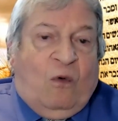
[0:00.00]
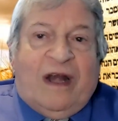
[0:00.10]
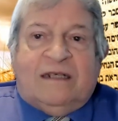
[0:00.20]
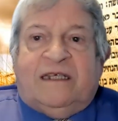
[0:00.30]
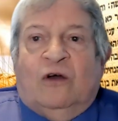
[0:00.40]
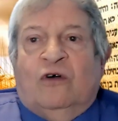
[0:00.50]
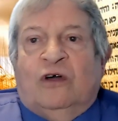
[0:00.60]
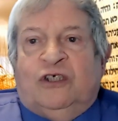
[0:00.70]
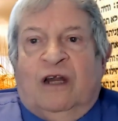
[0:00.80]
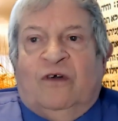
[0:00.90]
What is the
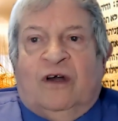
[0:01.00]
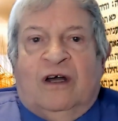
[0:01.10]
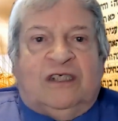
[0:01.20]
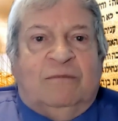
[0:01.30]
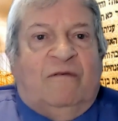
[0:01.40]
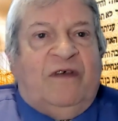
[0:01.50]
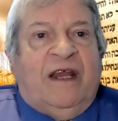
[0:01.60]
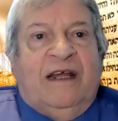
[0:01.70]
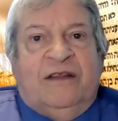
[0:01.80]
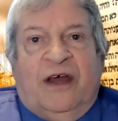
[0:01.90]
origin of the custom of
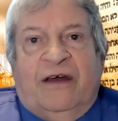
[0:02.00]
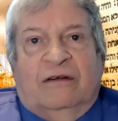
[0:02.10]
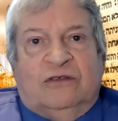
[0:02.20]
eating dairy